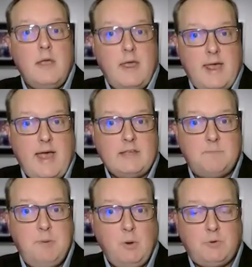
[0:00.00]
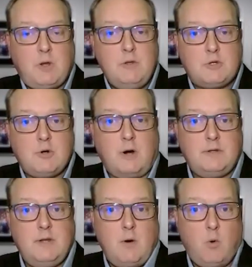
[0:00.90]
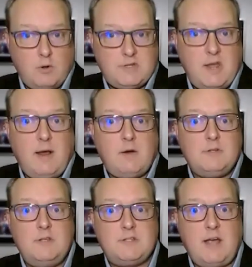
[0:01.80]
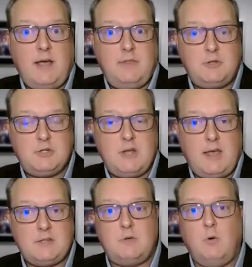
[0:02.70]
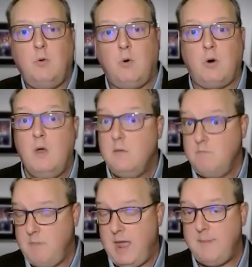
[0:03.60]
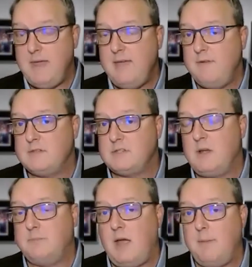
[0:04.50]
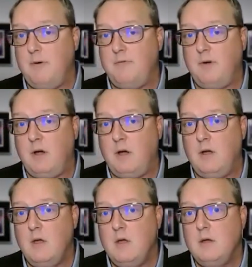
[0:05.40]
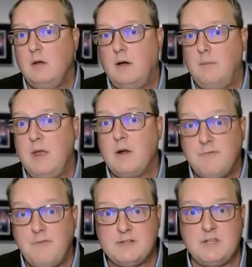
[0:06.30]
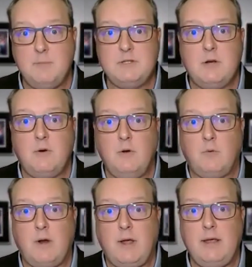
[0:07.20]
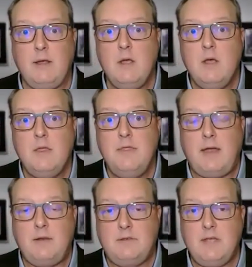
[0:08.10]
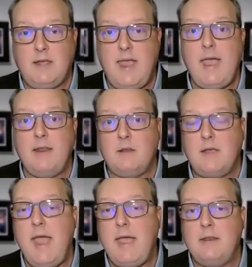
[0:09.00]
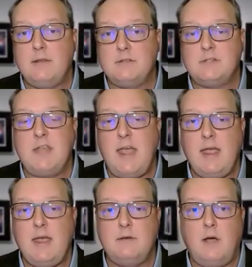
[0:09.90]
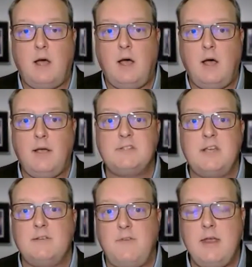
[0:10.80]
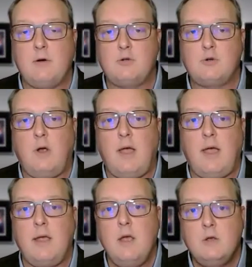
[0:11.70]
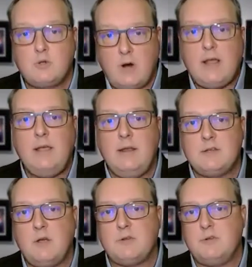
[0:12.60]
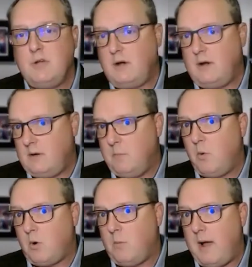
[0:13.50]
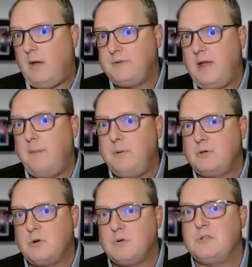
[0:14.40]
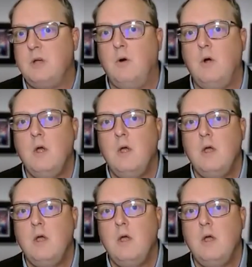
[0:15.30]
it has constructed horse hairs inside the chest, or maybe even some type of interfacing material, right? Yes. That can't stand excessive heat or drying. Dry cleaning is also done at a more mild temperature. So,